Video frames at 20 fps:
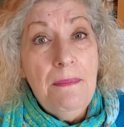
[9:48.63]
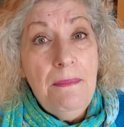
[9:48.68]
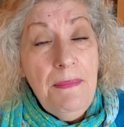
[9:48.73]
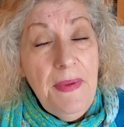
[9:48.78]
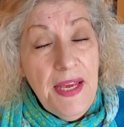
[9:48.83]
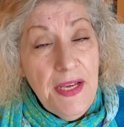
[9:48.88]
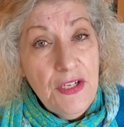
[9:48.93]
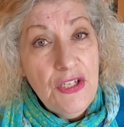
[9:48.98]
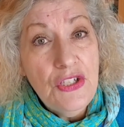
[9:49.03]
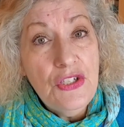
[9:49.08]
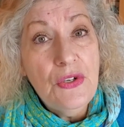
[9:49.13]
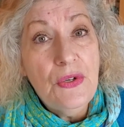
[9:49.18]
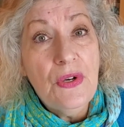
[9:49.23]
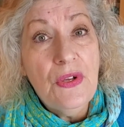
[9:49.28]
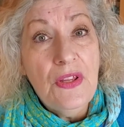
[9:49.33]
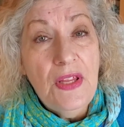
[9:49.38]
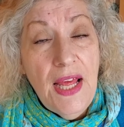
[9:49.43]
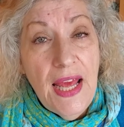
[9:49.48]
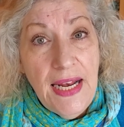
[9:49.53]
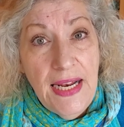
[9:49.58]
make
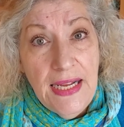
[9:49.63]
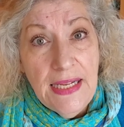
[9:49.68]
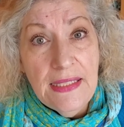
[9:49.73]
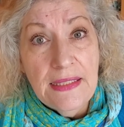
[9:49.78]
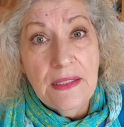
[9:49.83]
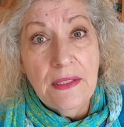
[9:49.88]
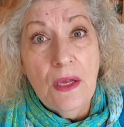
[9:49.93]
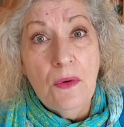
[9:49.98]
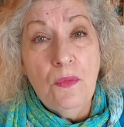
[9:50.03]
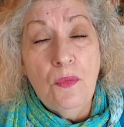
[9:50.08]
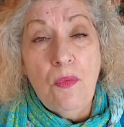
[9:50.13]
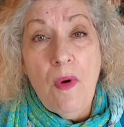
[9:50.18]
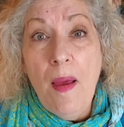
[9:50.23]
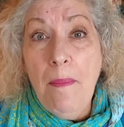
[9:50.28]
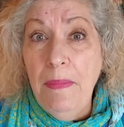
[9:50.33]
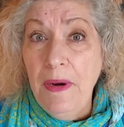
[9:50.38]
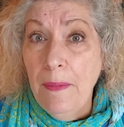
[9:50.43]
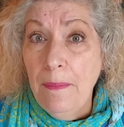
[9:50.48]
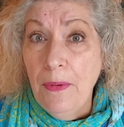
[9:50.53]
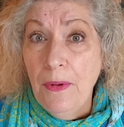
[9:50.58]
sure that it's
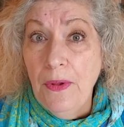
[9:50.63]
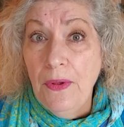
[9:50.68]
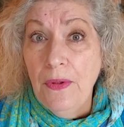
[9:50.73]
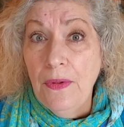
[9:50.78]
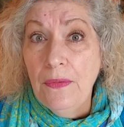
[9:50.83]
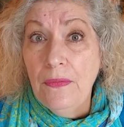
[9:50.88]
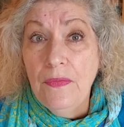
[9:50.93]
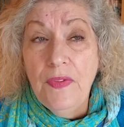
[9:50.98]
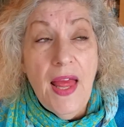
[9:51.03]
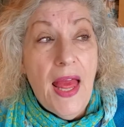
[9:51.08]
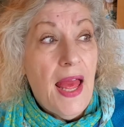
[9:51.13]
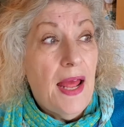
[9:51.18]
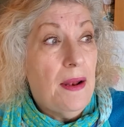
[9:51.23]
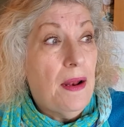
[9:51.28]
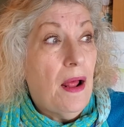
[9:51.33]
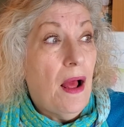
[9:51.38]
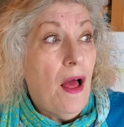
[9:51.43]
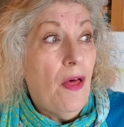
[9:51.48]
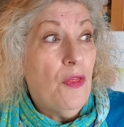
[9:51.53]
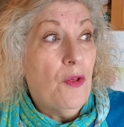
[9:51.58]
reputable,
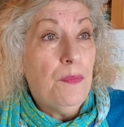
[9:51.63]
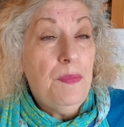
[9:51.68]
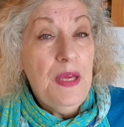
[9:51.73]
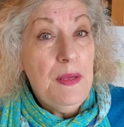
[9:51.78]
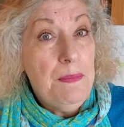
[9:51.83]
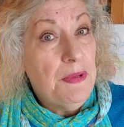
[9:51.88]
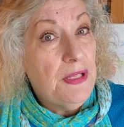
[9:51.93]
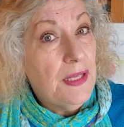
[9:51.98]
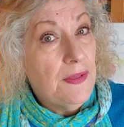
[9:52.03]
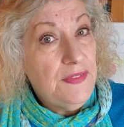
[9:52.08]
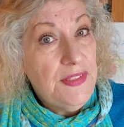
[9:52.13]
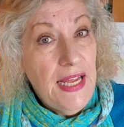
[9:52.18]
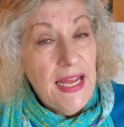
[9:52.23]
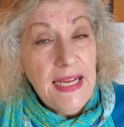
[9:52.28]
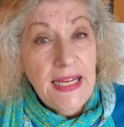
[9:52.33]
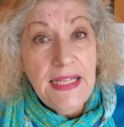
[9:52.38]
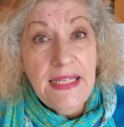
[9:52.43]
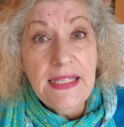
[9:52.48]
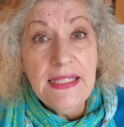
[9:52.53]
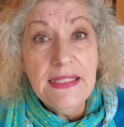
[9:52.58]
that other people have
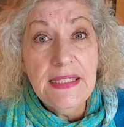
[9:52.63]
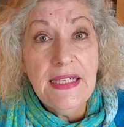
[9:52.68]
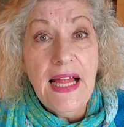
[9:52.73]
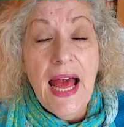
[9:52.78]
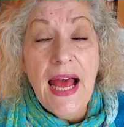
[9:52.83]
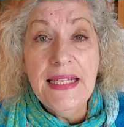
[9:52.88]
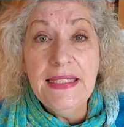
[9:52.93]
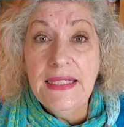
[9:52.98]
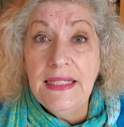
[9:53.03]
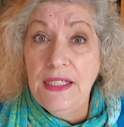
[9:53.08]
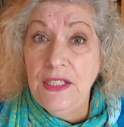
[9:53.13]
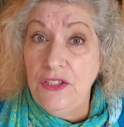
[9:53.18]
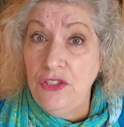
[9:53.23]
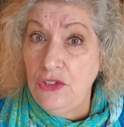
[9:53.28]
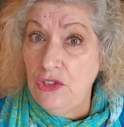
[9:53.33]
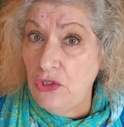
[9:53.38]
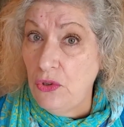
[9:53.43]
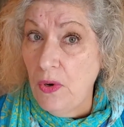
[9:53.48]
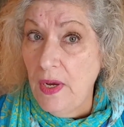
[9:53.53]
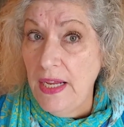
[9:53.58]
taken this class and
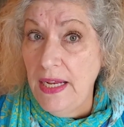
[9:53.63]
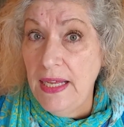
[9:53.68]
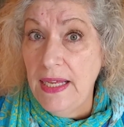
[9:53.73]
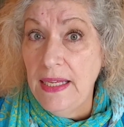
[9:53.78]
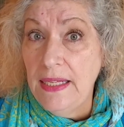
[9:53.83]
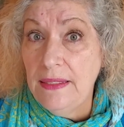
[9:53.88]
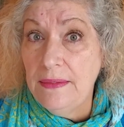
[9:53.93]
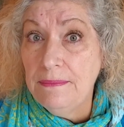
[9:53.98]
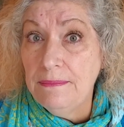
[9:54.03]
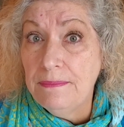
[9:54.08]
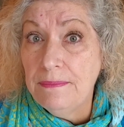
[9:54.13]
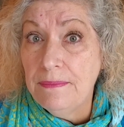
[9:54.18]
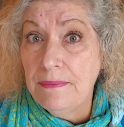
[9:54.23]
enjoyed it.